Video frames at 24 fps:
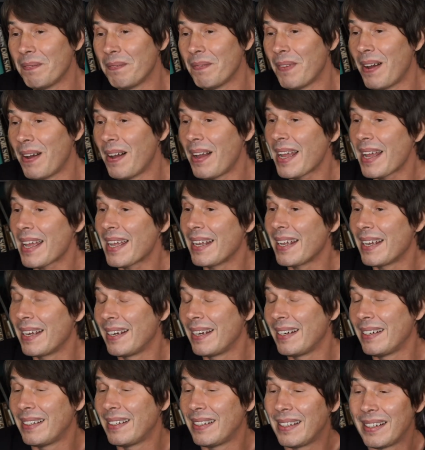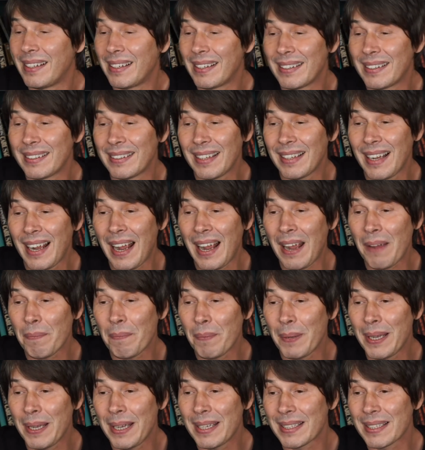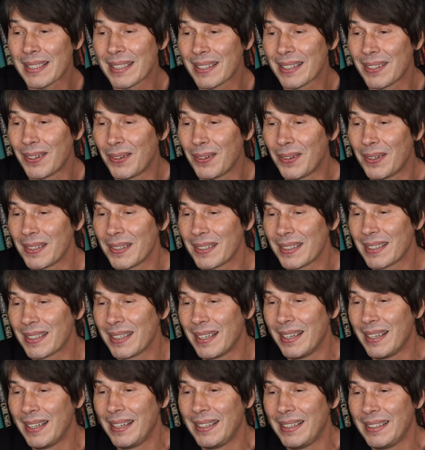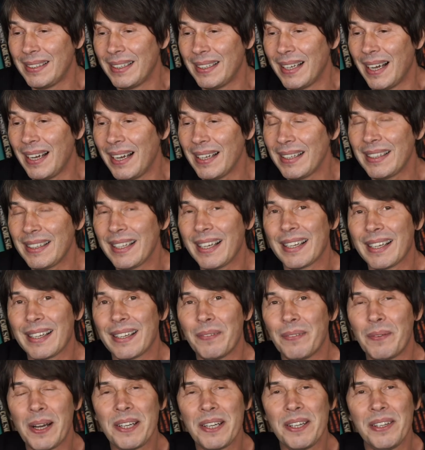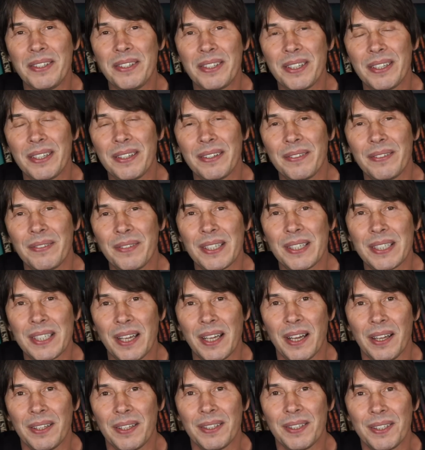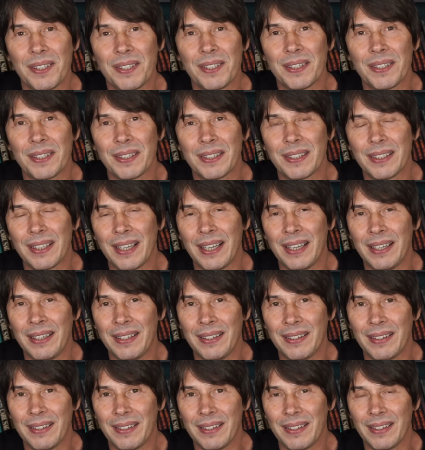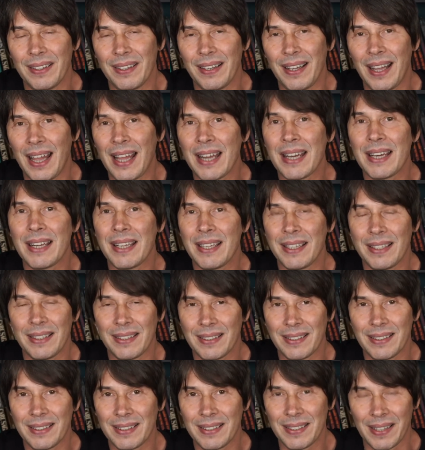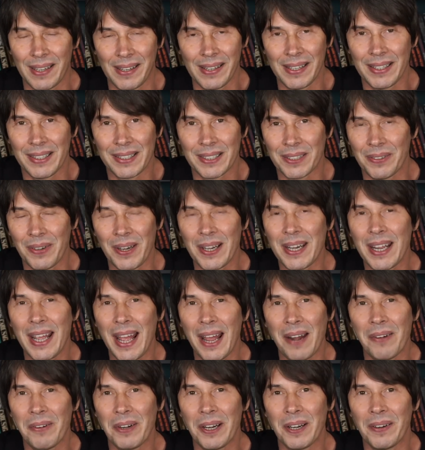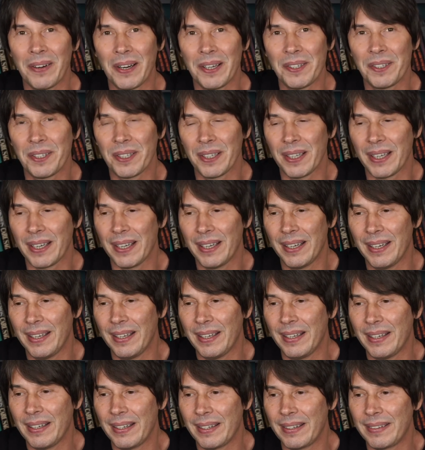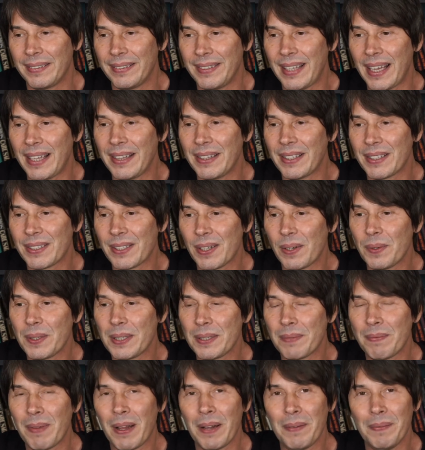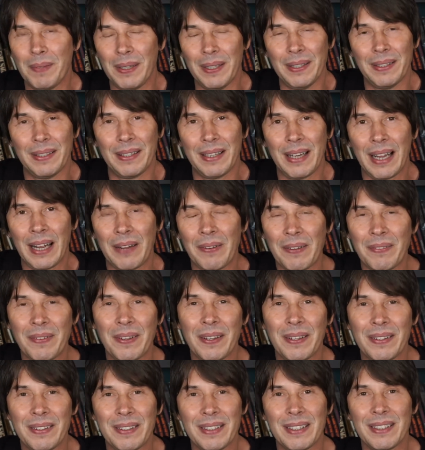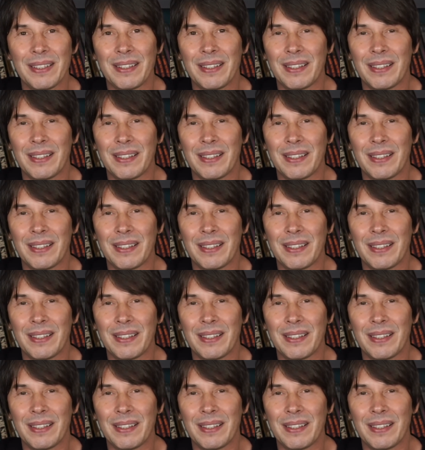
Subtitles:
My happiest thought, I think when you do research in any science or any area actually, then there's always a moment, however